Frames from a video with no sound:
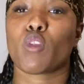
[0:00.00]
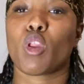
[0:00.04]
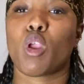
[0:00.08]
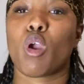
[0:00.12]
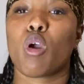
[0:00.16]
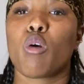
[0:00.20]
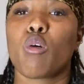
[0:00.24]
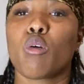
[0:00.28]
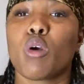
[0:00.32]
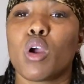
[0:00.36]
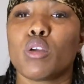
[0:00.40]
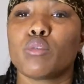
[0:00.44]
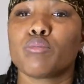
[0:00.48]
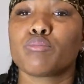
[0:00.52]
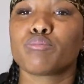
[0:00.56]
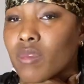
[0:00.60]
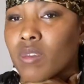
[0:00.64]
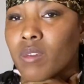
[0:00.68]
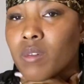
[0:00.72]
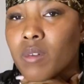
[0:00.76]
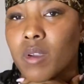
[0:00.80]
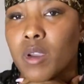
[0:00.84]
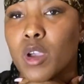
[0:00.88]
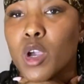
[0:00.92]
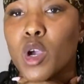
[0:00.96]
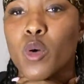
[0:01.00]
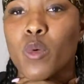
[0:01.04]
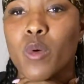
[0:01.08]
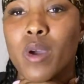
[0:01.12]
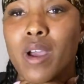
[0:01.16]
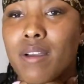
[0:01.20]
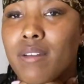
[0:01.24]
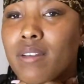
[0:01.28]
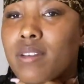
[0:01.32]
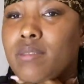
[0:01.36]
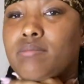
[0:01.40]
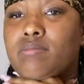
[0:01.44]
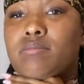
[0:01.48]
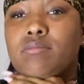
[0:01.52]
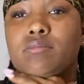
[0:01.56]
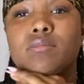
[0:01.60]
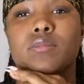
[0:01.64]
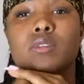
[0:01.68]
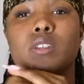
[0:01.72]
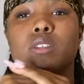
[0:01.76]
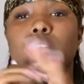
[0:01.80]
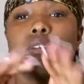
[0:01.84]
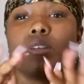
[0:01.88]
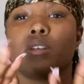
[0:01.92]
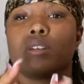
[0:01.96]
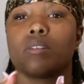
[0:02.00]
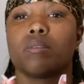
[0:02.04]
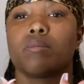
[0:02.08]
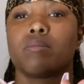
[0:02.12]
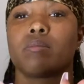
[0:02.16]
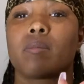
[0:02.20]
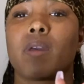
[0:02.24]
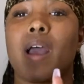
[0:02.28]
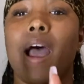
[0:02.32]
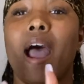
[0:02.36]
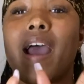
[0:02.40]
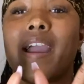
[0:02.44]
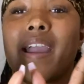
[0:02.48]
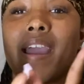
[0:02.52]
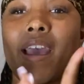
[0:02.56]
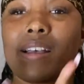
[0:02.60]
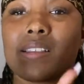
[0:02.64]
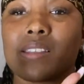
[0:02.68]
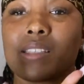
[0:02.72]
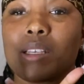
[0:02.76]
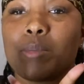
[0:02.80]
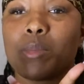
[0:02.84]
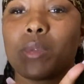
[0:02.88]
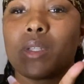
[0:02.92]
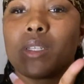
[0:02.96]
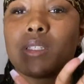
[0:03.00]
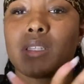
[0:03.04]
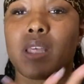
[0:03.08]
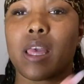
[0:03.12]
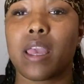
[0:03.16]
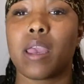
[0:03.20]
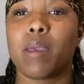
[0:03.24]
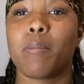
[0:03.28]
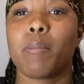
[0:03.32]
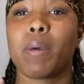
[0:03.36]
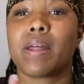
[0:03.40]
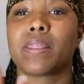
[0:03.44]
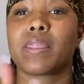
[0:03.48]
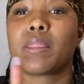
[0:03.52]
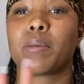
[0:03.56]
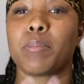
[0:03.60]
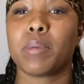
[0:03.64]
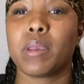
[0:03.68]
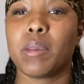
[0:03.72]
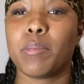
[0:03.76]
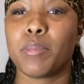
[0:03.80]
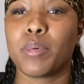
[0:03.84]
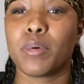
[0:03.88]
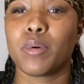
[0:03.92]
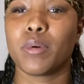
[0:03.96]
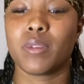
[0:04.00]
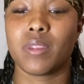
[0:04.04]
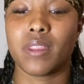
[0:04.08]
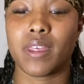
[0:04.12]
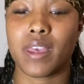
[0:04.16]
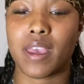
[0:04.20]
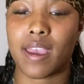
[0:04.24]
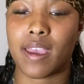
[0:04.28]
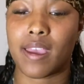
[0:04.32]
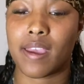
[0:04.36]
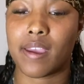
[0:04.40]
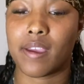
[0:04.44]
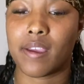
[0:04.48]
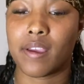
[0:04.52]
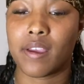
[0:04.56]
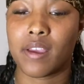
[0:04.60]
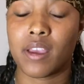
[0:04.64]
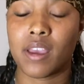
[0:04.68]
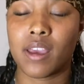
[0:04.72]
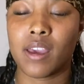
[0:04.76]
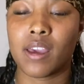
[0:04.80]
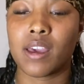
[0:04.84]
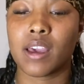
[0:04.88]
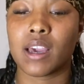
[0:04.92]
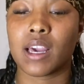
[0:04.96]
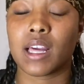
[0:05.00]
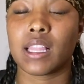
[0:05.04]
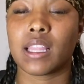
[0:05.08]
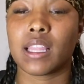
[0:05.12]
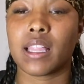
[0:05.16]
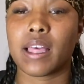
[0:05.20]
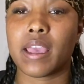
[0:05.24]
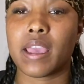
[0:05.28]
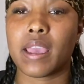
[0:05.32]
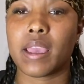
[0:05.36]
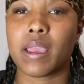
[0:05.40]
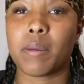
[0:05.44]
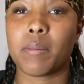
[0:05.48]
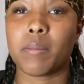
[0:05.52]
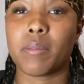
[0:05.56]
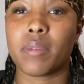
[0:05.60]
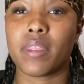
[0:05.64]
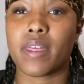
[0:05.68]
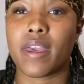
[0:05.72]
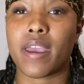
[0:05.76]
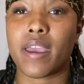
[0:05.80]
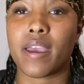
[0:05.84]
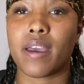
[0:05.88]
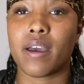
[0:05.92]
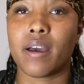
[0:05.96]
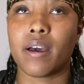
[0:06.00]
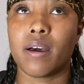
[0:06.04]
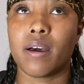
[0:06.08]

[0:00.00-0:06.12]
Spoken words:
Okay. Look, I got something to say about the people that claim that